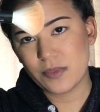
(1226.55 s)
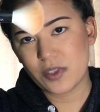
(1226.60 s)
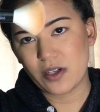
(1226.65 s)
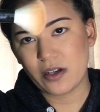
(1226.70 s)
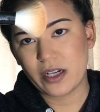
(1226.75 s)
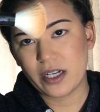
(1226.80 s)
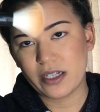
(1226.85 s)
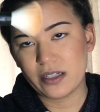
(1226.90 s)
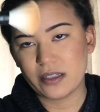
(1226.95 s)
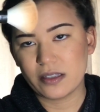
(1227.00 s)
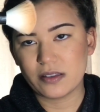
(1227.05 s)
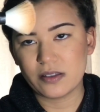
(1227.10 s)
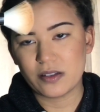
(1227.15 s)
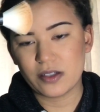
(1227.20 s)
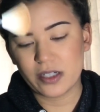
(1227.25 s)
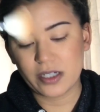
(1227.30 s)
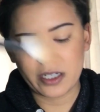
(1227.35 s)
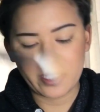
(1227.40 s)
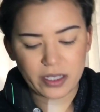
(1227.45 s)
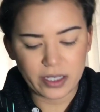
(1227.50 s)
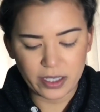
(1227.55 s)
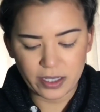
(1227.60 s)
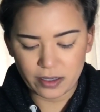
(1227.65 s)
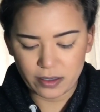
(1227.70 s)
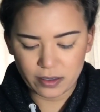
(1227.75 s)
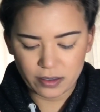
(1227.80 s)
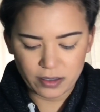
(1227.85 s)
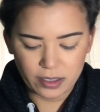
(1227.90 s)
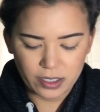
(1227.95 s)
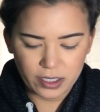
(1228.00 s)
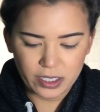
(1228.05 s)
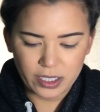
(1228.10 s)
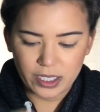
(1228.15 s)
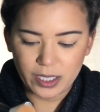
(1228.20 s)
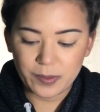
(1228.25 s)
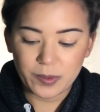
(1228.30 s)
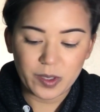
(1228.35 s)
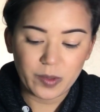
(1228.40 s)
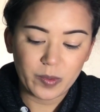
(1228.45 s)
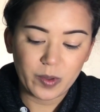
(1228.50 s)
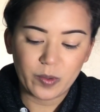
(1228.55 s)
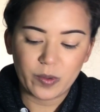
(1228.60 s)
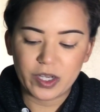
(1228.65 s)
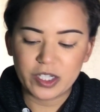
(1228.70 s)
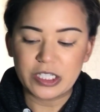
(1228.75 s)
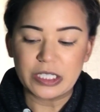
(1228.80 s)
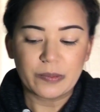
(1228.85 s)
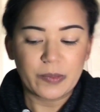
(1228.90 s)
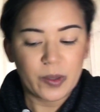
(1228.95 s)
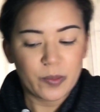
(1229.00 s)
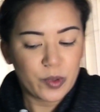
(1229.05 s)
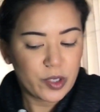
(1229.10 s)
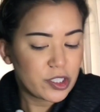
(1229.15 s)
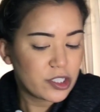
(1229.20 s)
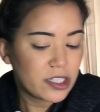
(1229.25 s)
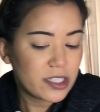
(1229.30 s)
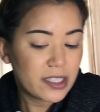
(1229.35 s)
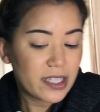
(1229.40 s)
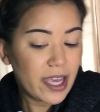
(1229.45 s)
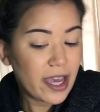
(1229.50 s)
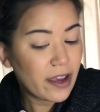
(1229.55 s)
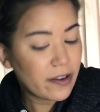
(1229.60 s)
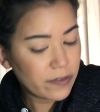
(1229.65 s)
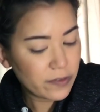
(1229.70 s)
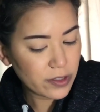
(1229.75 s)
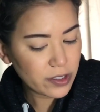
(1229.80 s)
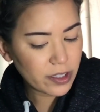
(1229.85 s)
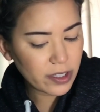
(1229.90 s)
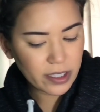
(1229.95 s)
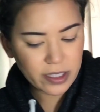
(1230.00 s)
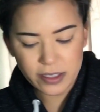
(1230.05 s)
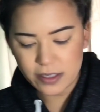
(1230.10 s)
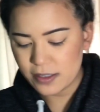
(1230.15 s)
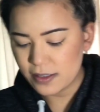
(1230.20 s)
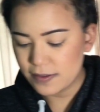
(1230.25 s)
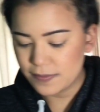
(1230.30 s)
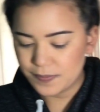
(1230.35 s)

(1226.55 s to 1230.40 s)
Sorry, it's dirty again. I'm going to be washing my brushes after this.